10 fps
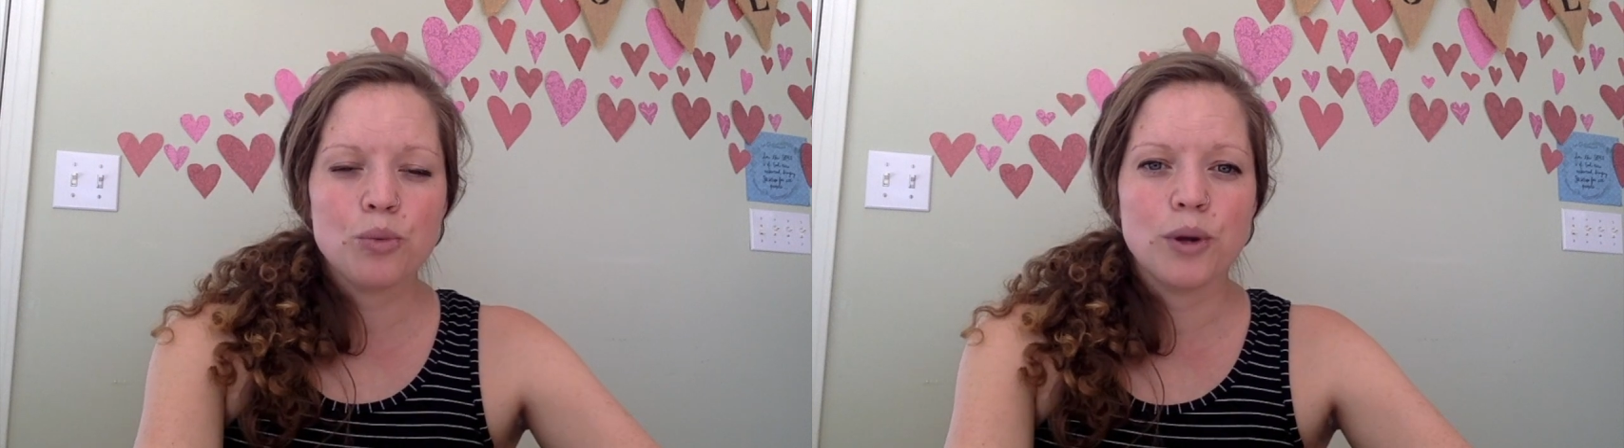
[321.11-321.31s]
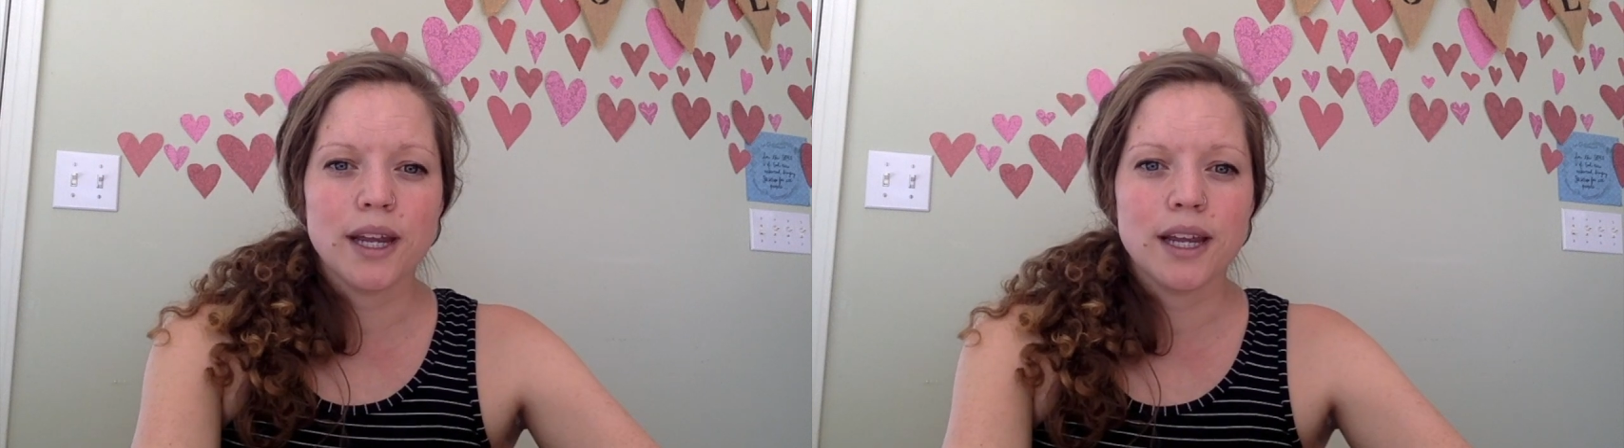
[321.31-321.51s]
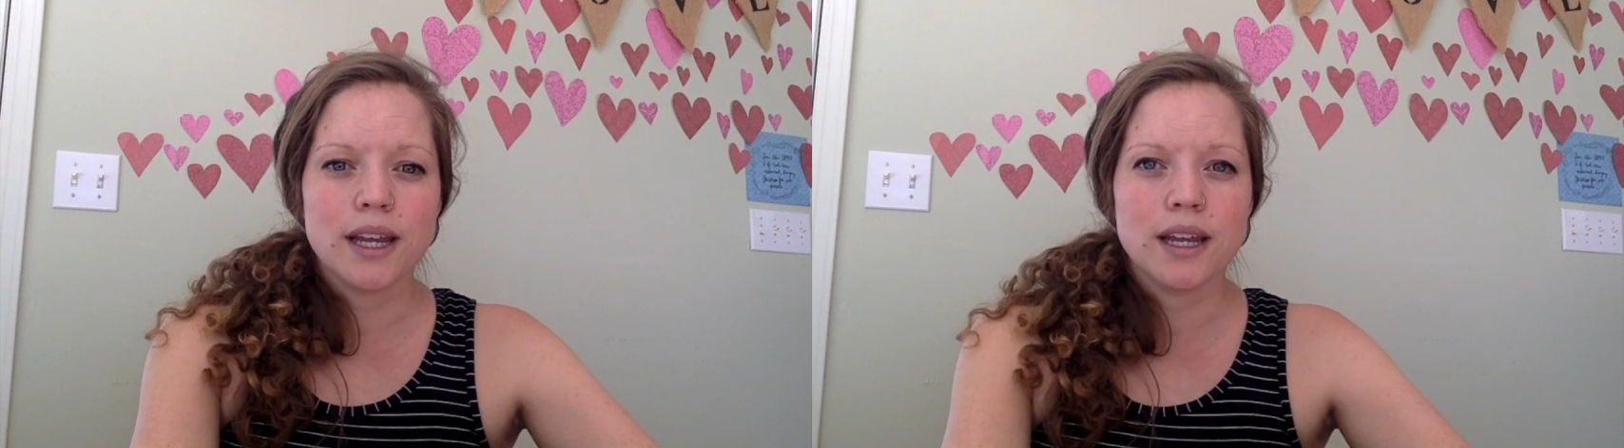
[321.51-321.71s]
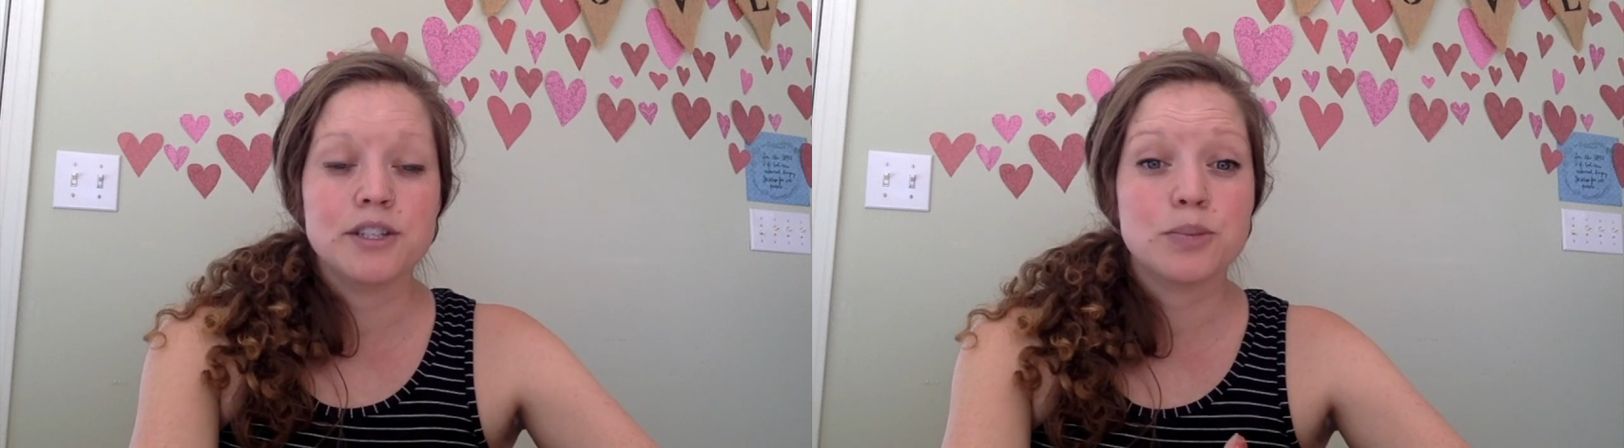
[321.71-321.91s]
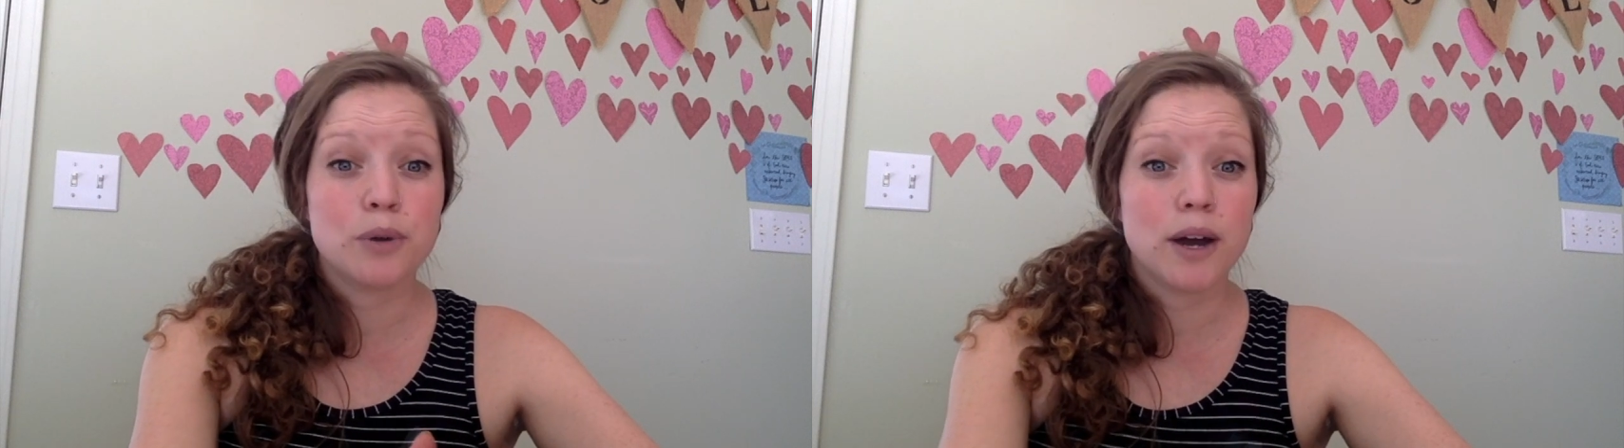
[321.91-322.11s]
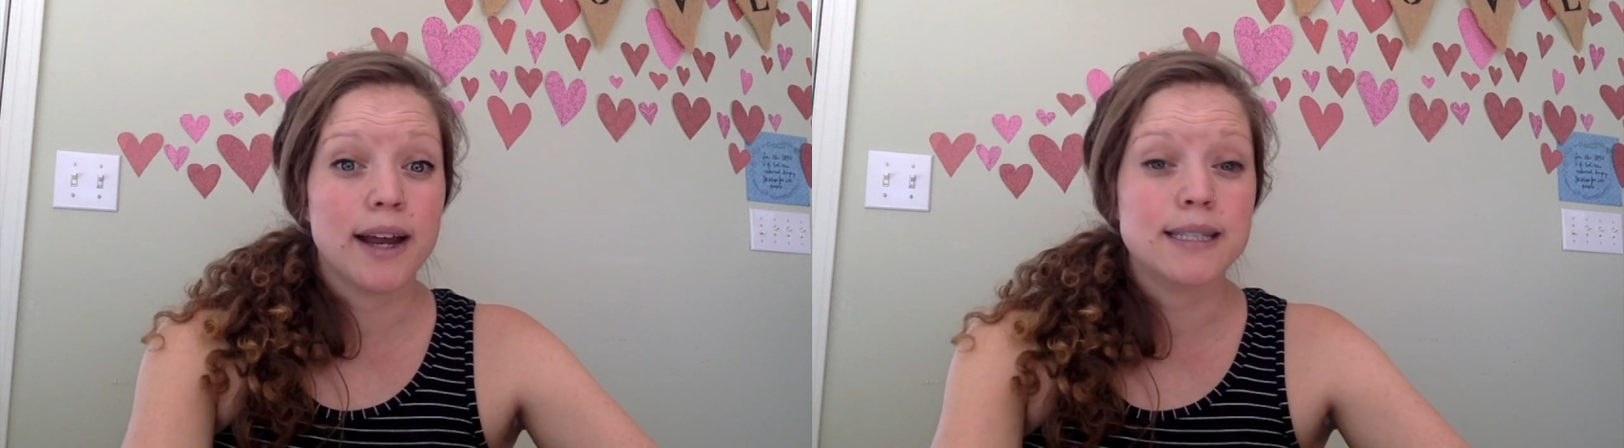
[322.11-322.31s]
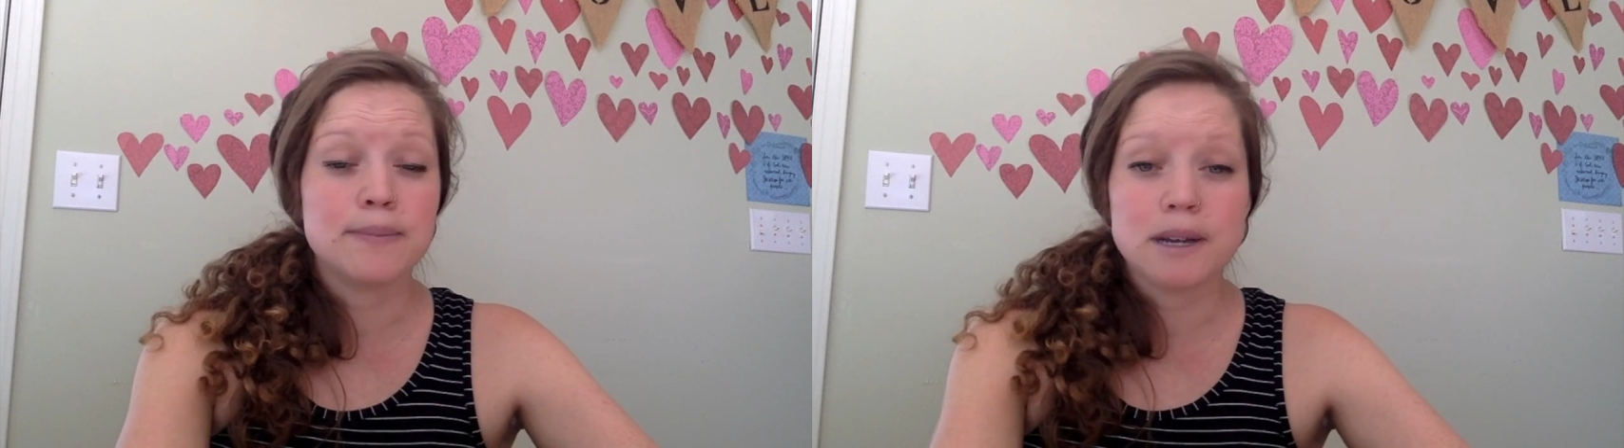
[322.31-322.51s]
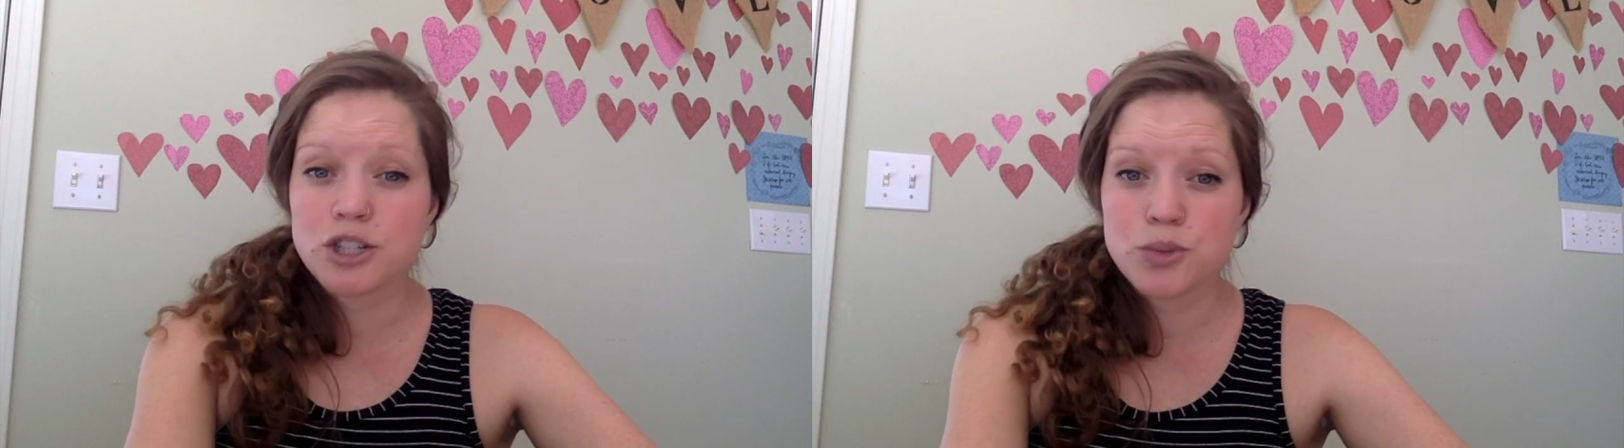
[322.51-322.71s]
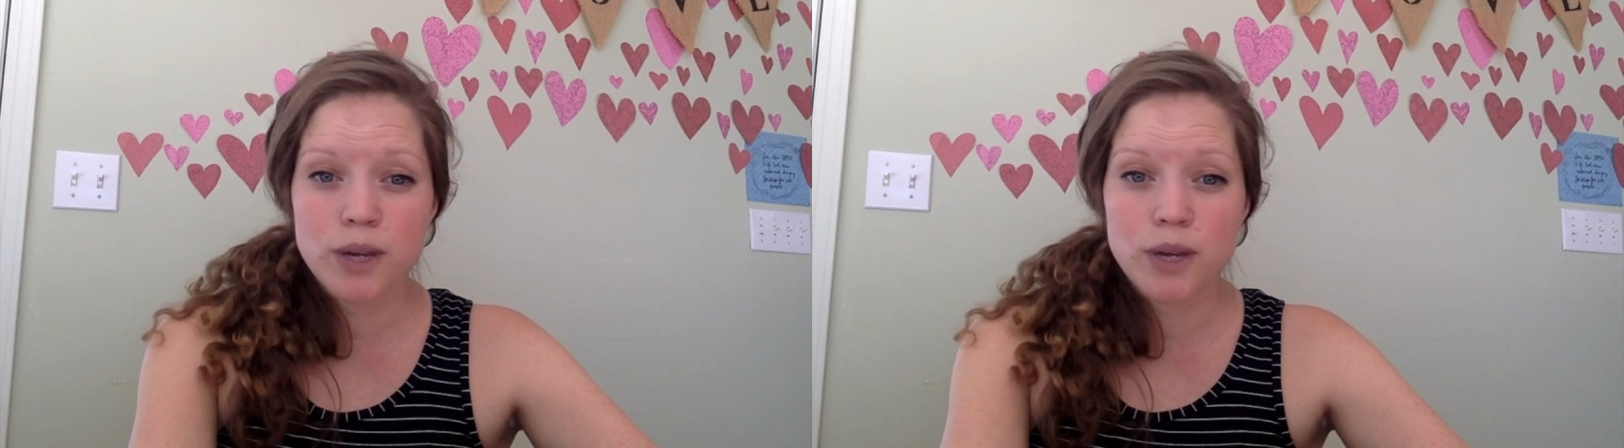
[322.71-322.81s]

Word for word: we spray as much as